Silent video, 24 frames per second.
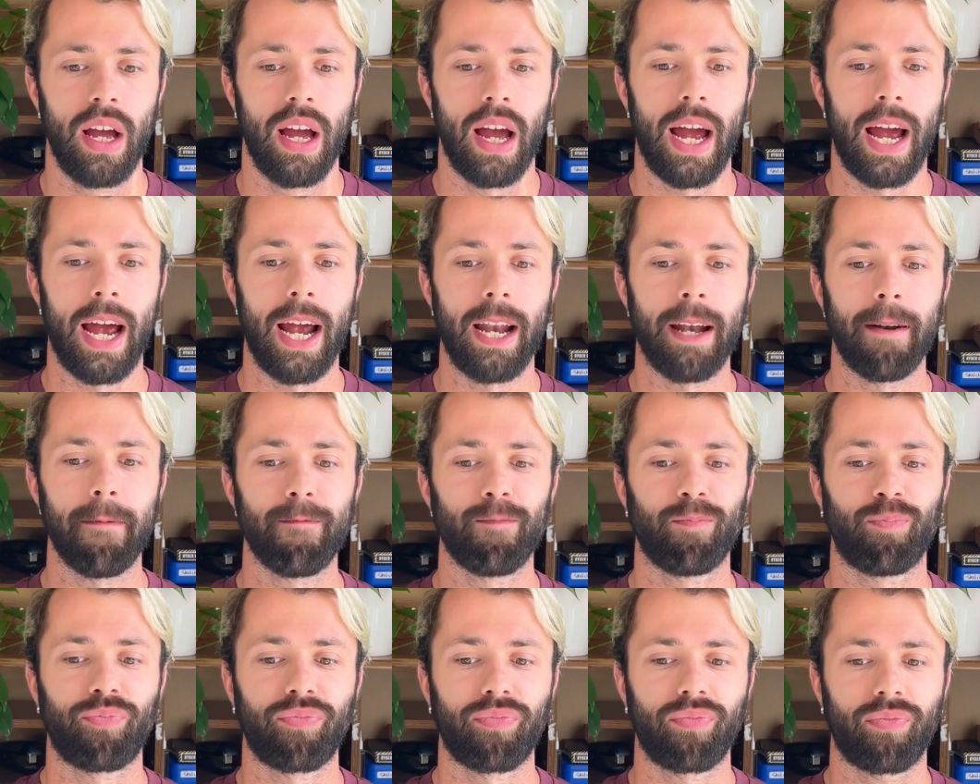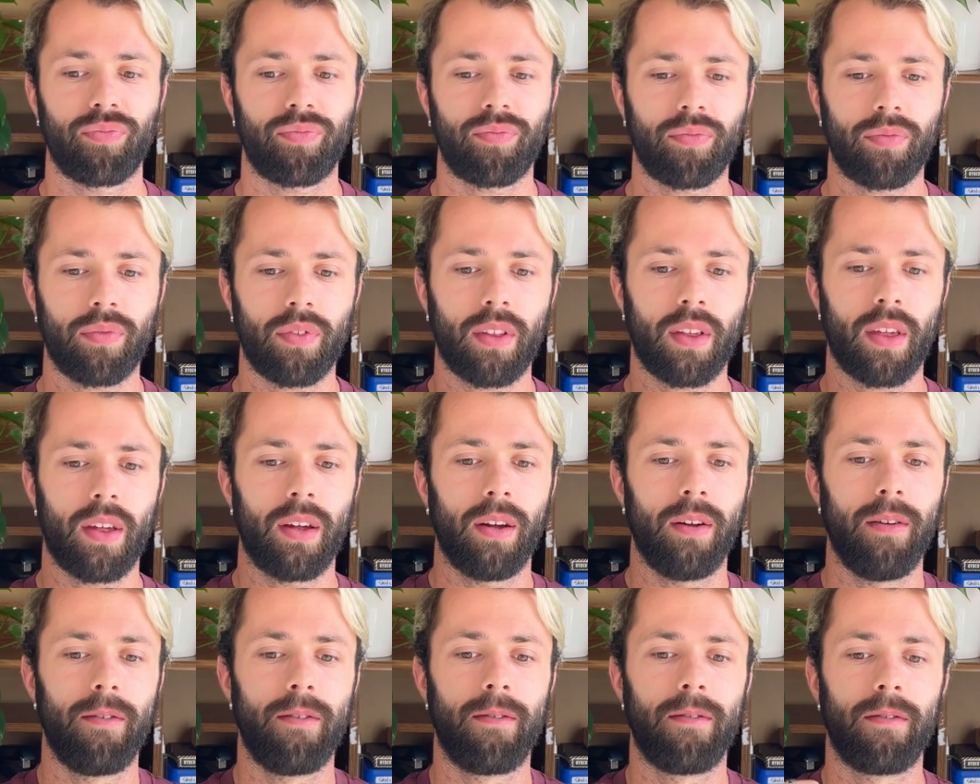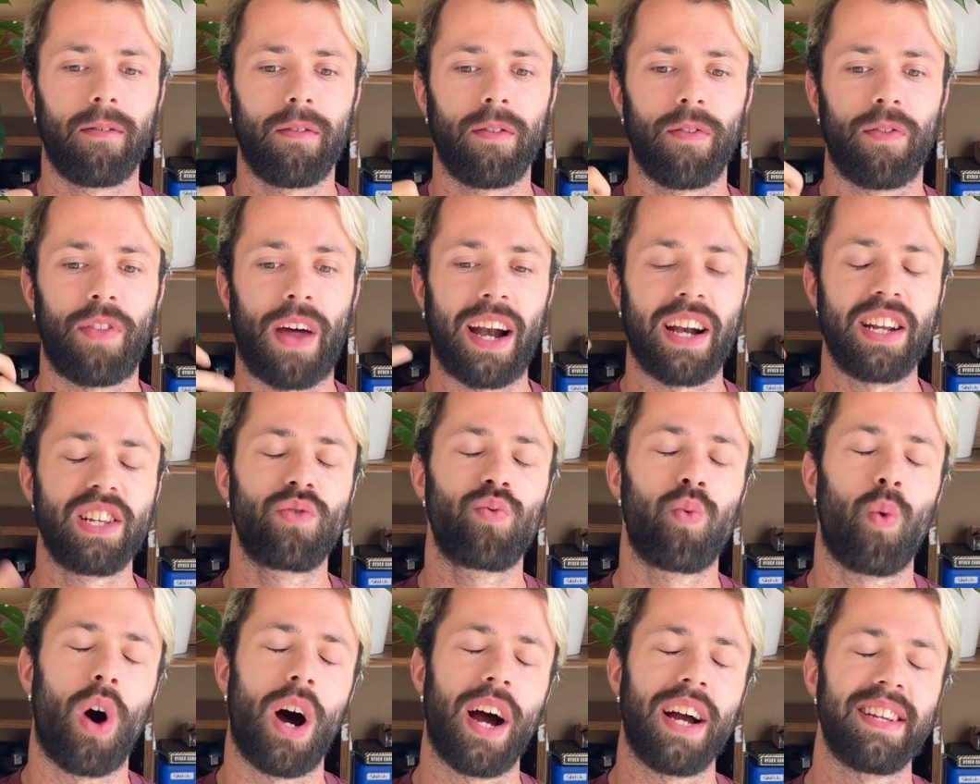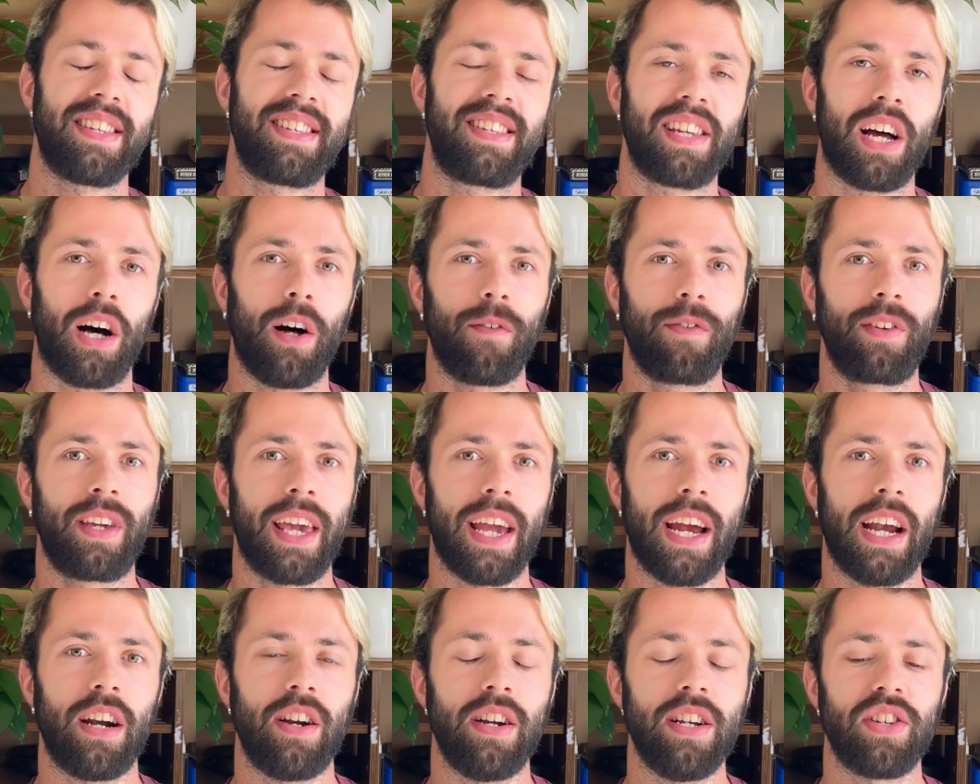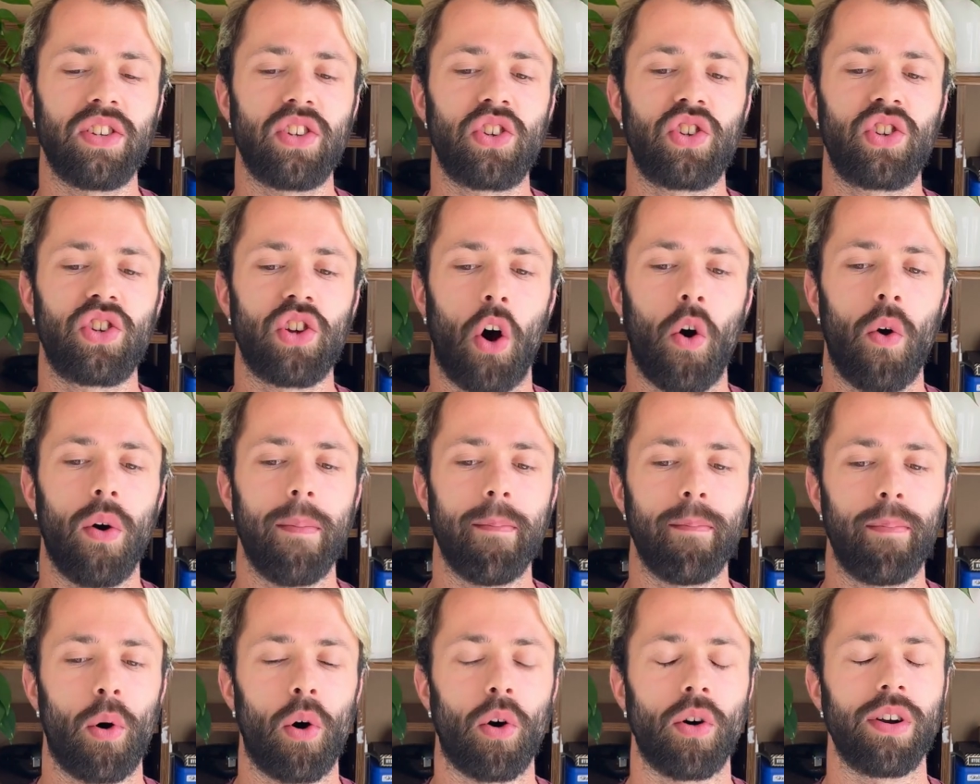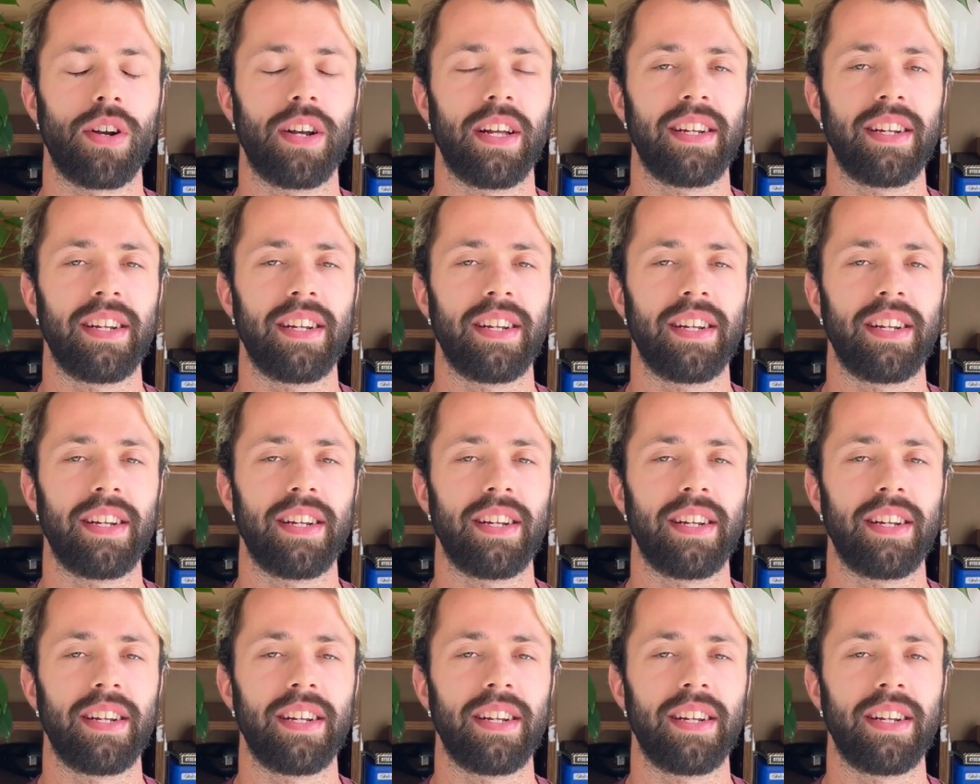And that is why self-care is so important.